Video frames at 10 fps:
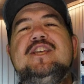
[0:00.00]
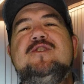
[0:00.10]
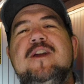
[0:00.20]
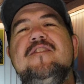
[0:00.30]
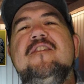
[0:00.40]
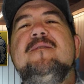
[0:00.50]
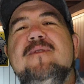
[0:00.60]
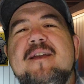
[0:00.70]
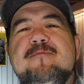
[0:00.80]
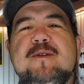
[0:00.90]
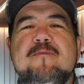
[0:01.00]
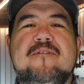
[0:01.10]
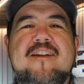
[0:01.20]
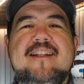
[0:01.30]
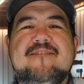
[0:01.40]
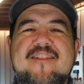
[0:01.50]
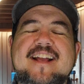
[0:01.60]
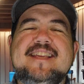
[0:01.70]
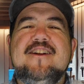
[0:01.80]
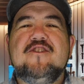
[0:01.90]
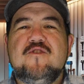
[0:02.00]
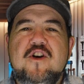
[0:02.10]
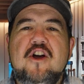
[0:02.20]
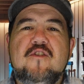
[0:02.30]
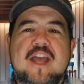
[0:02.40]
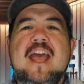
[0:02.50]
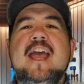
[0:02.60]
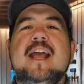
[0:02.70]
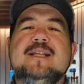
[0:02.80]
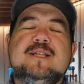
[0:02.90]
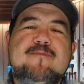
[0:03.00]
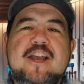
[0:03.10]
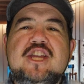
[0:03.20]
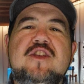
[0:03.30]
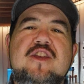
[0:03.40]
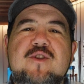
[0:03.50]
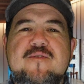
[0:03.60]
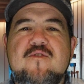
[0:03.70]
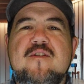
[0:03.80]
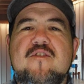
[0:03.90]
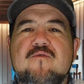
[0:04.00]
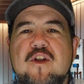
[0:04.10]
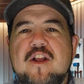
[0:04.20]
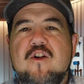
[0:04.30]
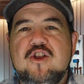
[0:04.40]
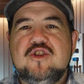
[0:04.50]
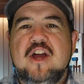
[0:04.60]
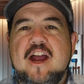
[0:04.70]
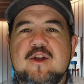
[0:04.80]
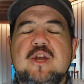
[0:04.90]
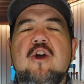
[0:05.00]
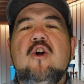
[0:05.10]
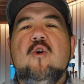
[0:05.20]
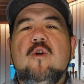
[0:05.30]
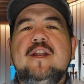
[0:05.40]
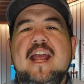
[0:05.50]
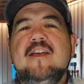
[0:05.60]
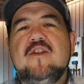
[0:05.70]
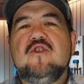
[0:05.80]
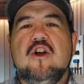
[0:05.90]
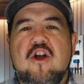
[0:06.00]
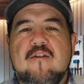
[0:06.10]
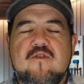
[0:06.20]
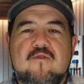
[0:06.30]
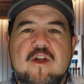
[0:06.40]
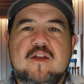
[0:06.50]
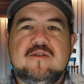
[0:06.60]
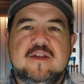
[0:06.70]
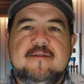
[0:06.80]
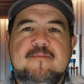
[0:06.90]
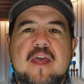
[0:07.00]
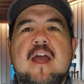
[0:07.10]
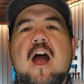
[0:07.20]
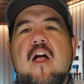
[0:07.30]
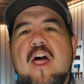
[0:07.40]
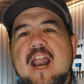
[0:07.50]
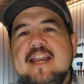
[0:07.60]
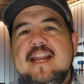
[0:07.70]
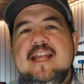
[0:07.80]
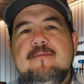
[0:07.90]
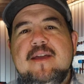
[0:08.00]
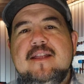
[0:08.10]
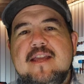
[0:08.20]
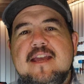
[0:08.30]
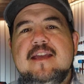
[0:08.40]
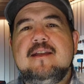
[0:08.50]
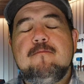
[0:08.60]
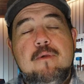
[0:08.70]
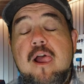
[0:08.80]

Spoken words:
strengthen the beams to prevent flexing under load, especially useful if you're running larger tires or taking the truck off-road regularly. A lot of TTB